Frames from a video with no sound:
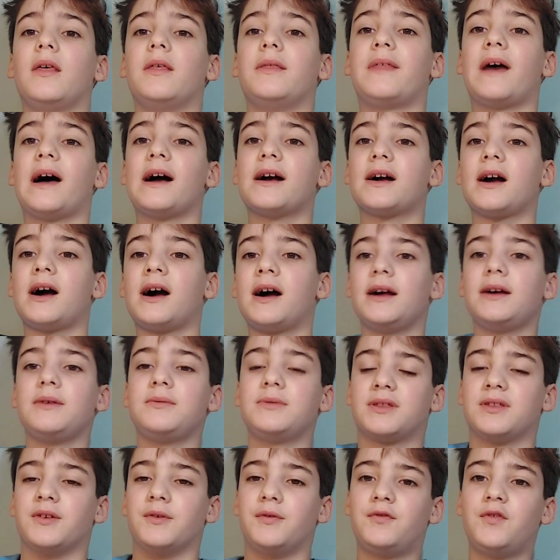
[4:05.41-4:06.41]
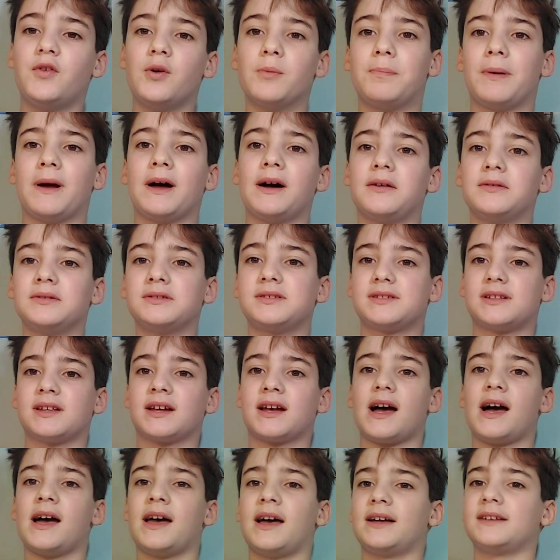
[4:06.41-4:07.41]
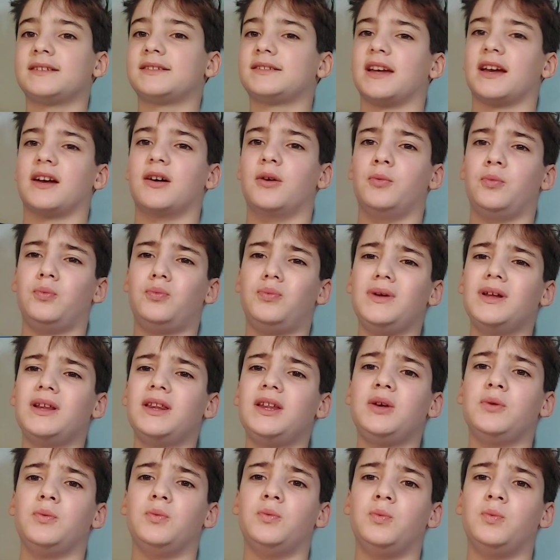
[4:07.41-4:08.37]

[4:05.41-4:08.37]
That guy with the foot bounce, that guy has like a really,